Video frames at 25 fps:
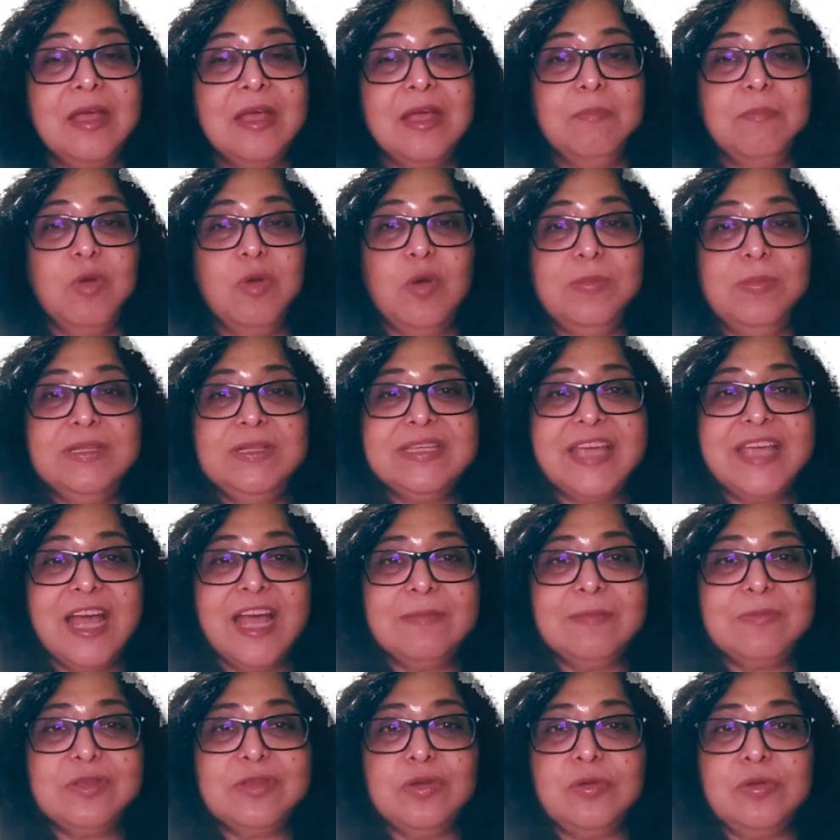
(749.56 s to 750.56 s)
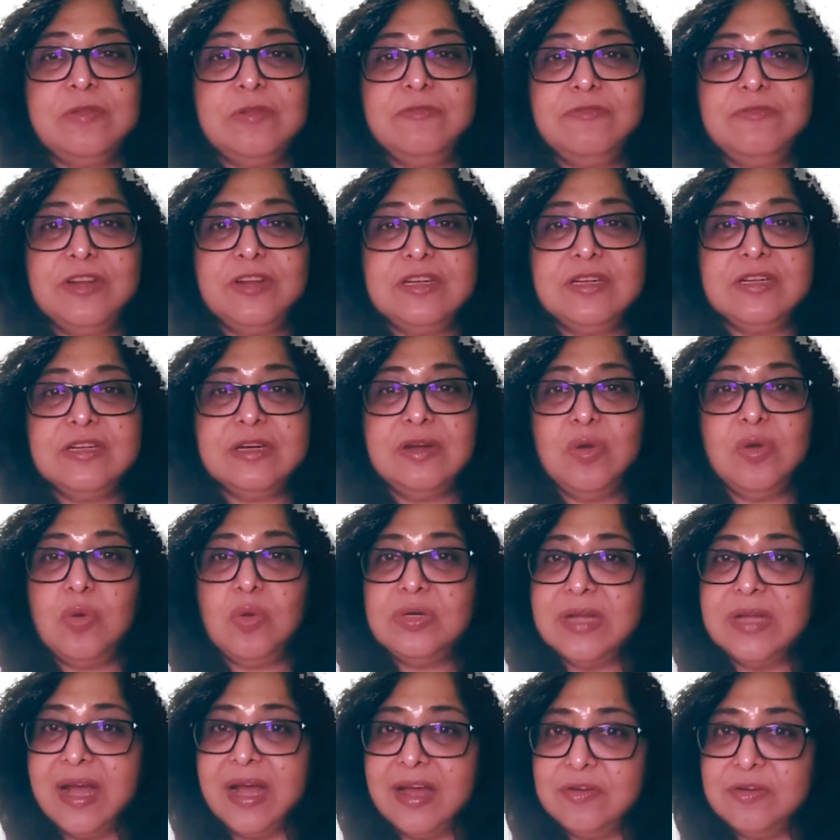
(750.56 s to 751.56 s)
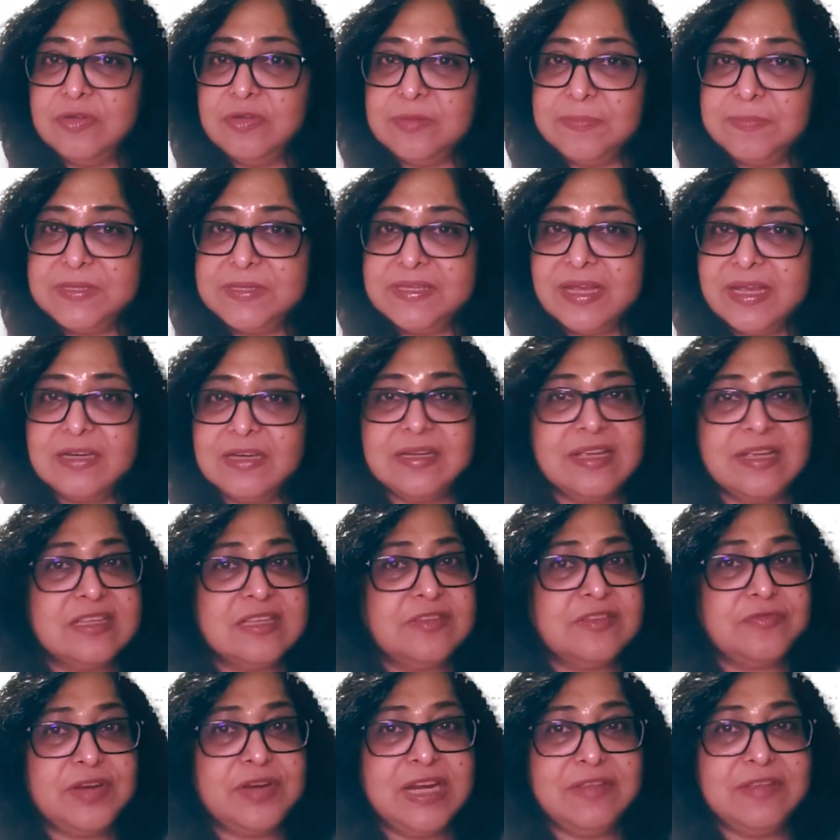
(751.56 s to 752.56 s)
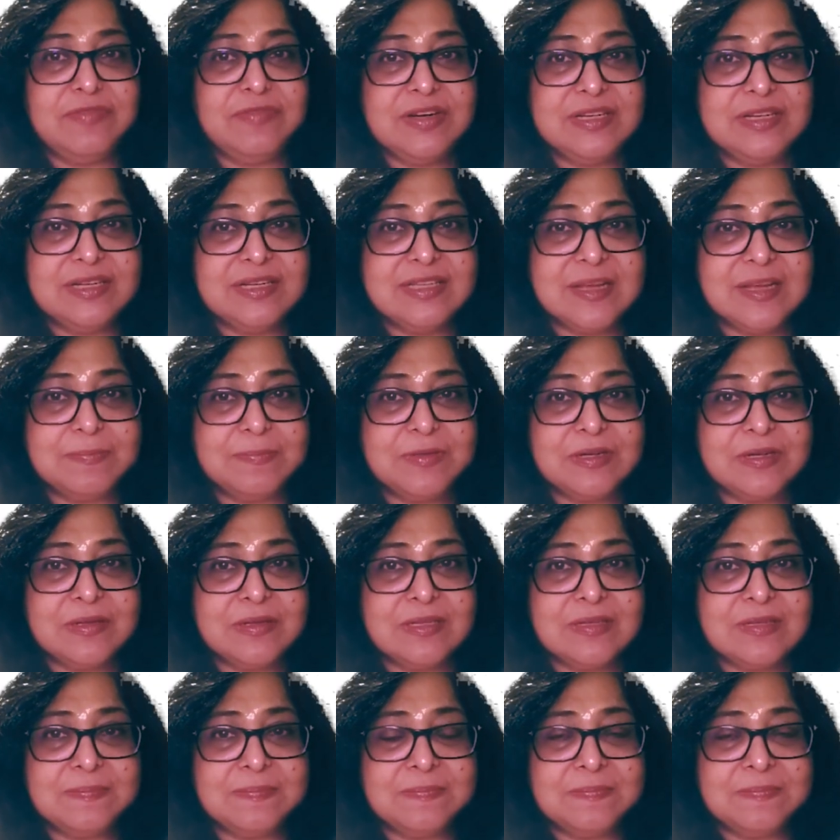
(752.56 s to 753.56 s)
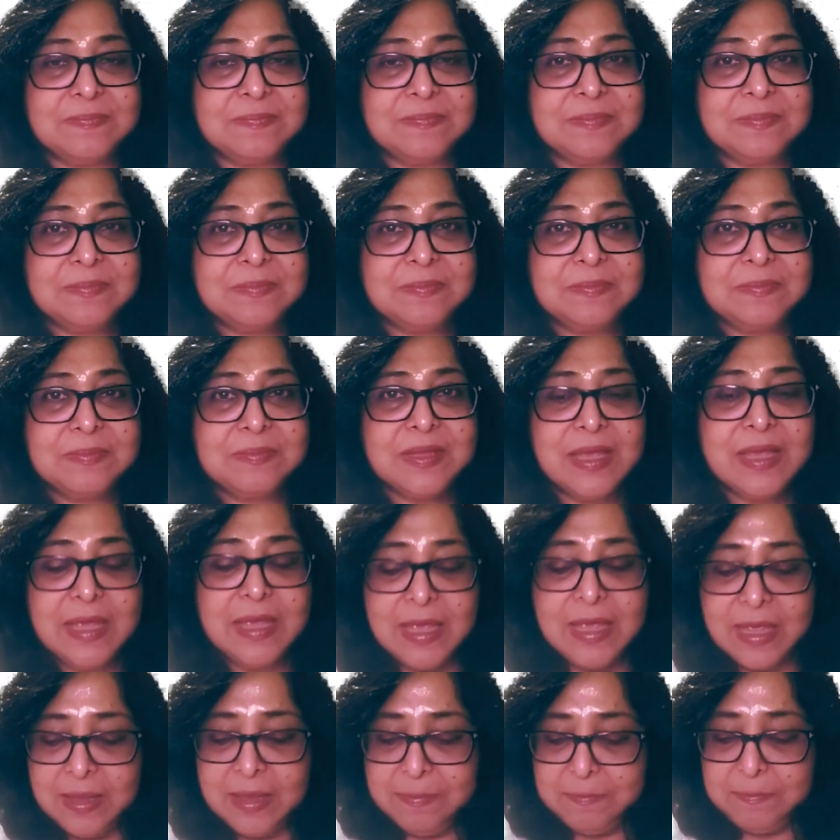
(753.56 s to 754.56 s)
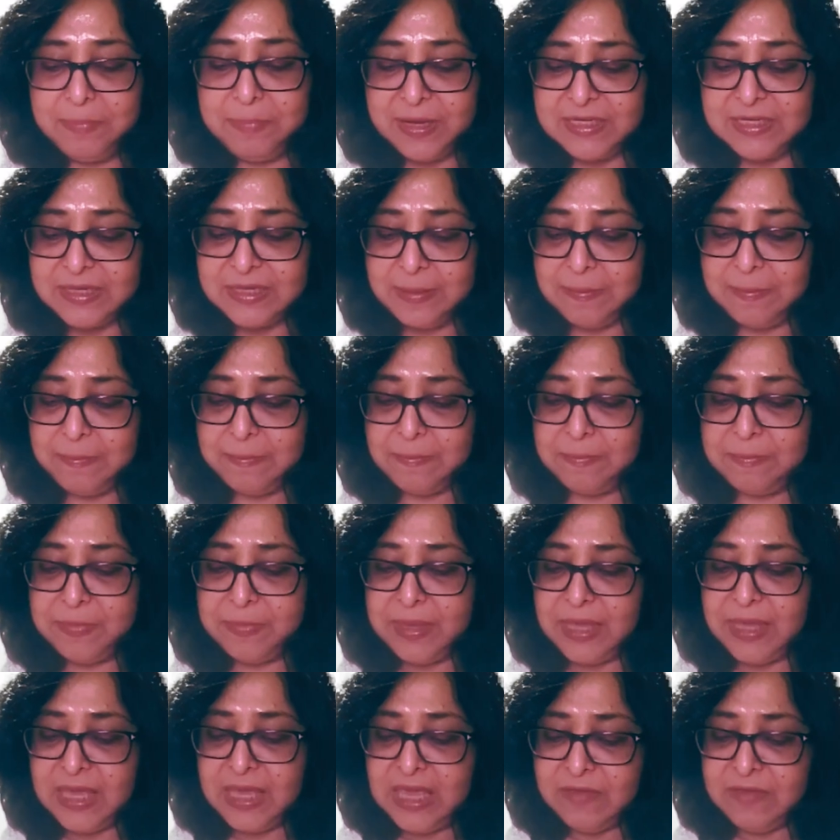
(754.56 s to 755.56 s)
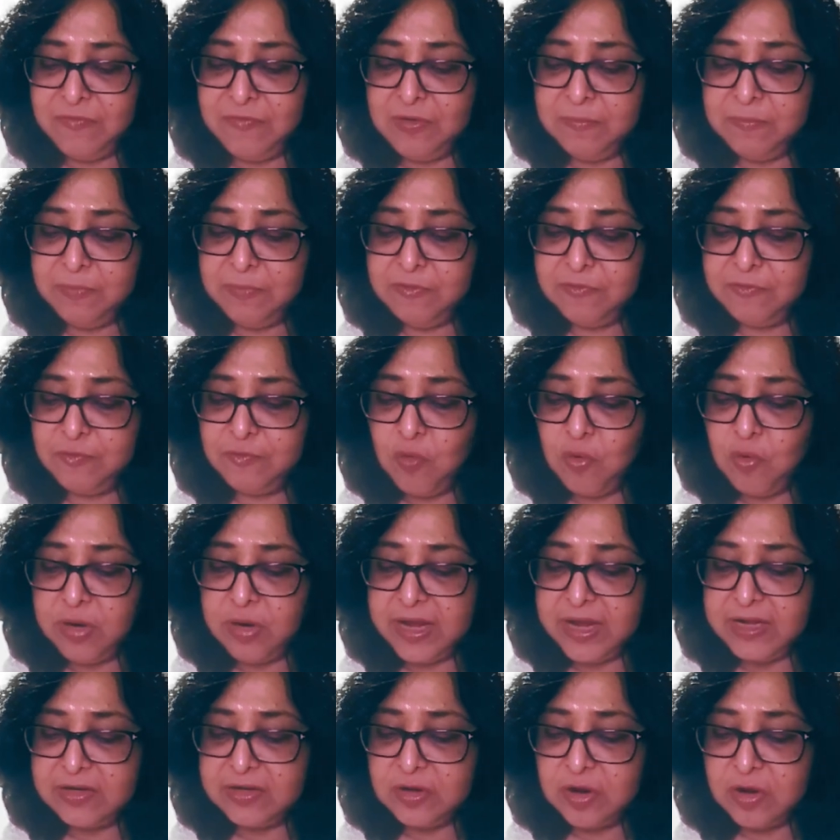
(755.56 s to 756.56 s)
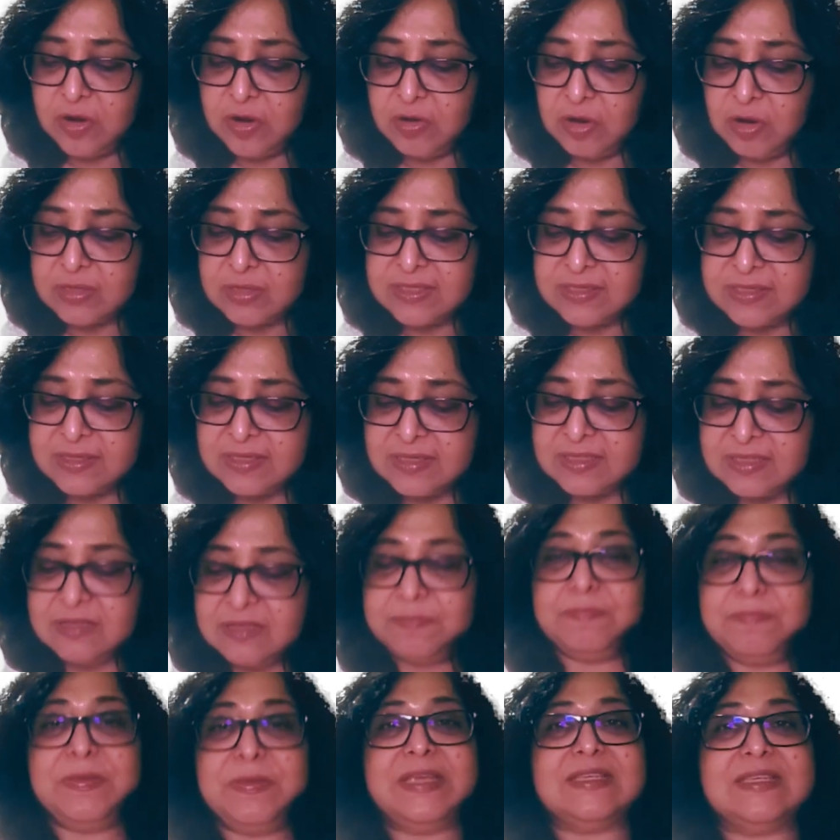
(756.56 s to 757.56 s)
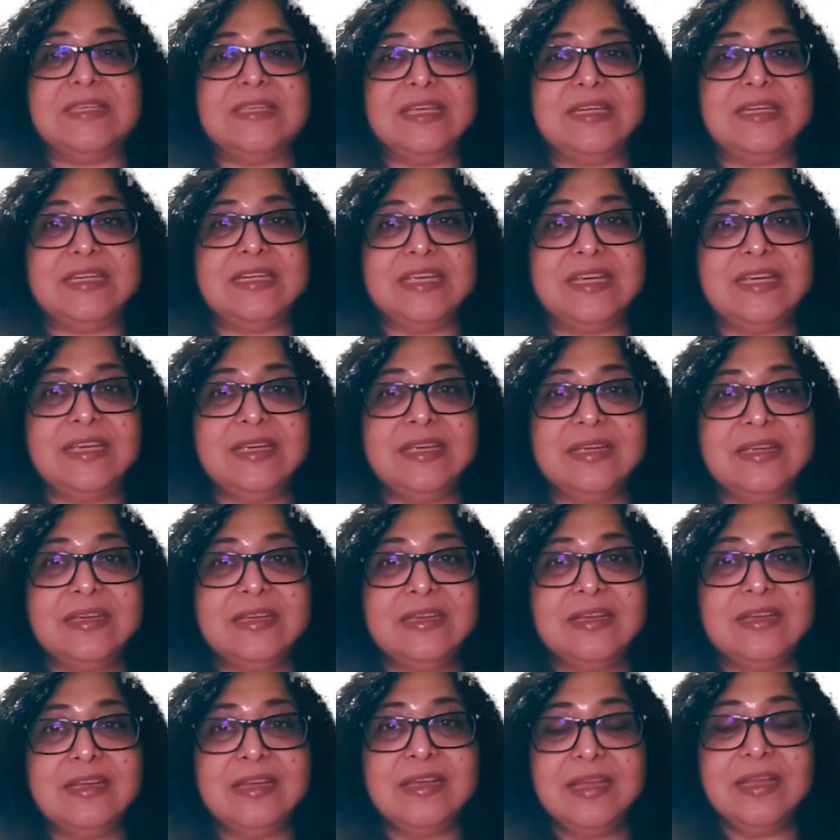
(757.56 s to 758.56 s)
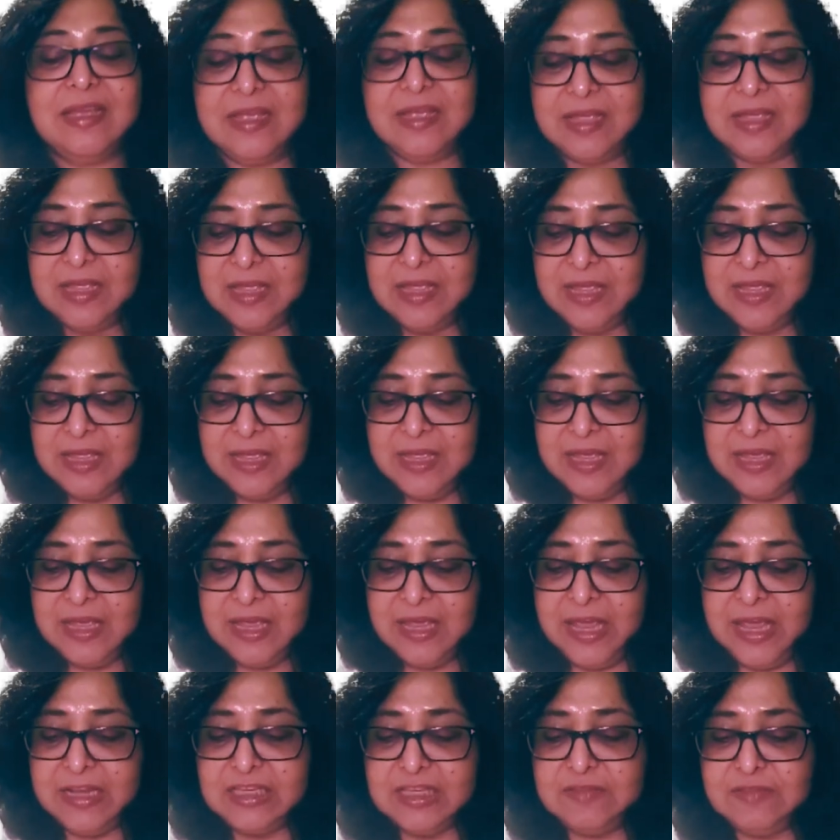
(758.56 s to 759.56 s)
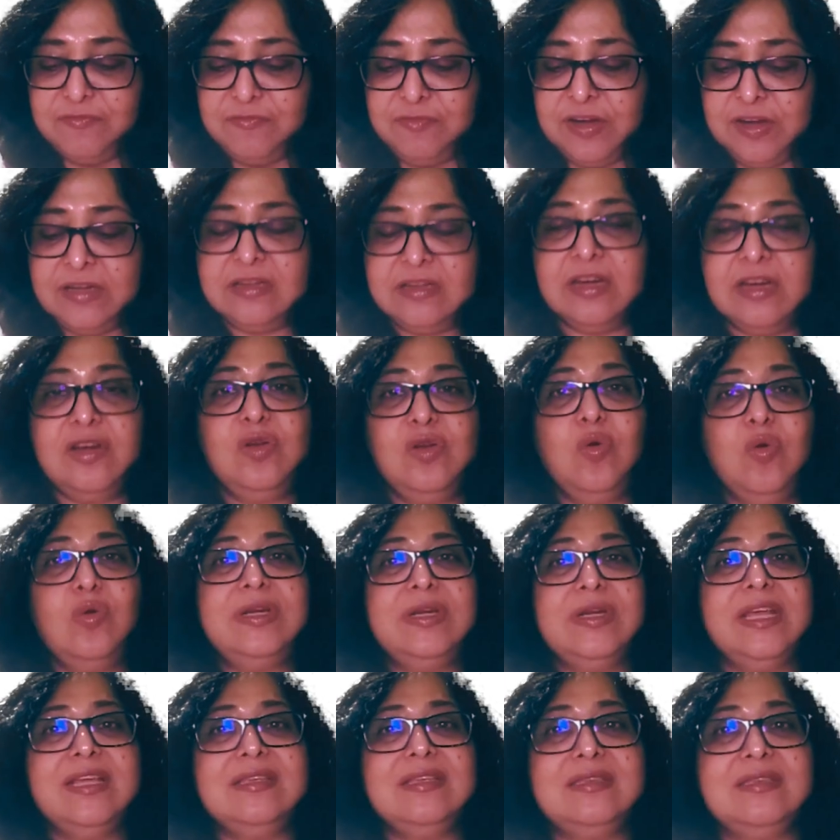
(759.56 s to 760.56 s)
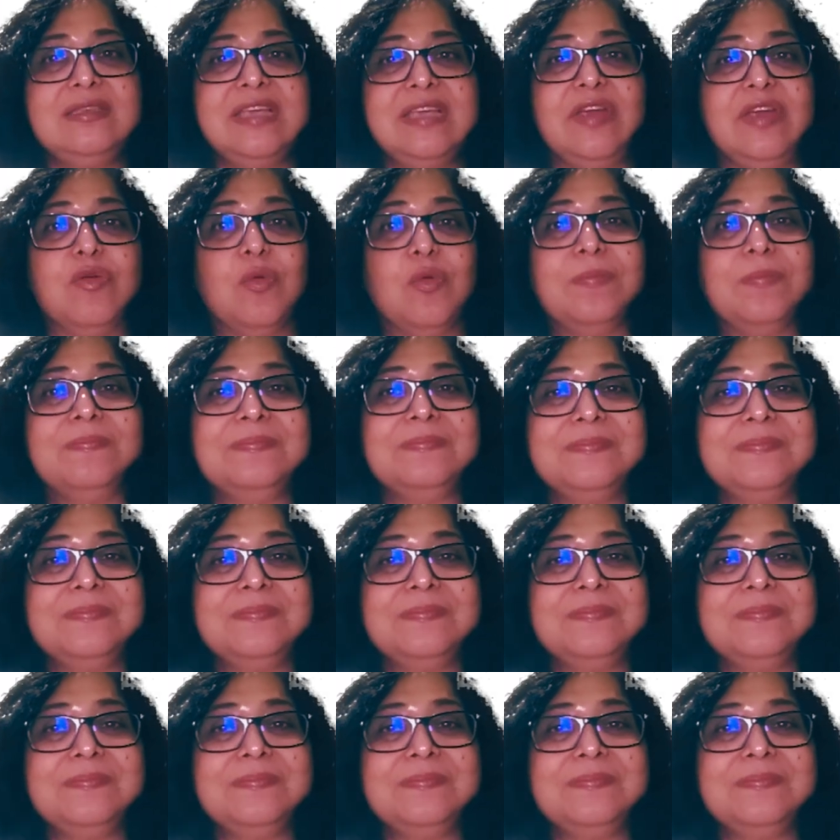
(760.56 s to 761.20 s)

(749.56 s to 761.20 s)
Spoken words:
Bowman's capsule, filtered load 100%. It's a freely filtered substance. But even before it crosses the PCT, its filtered load is 0.